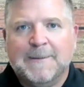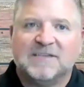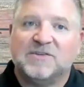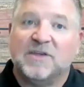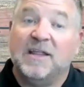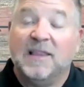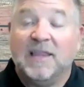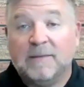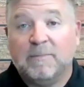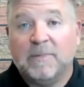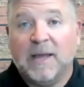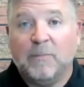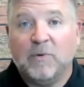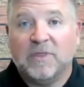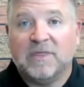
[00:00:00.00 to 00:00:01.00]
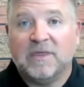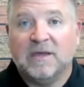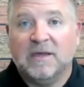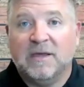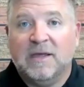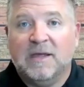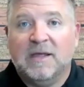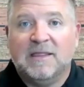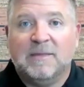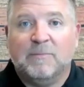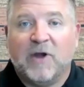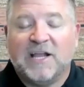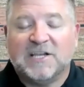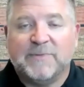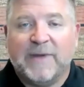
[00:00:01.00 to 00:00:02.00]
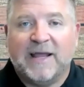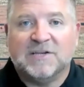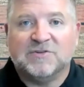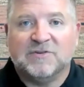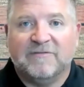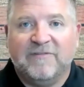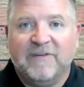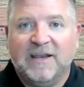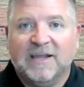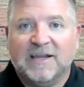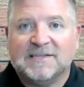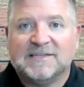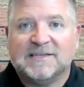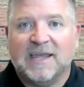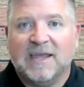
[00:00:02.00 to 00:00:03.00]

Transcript: So he linked me up with the branch manager in Phoenix,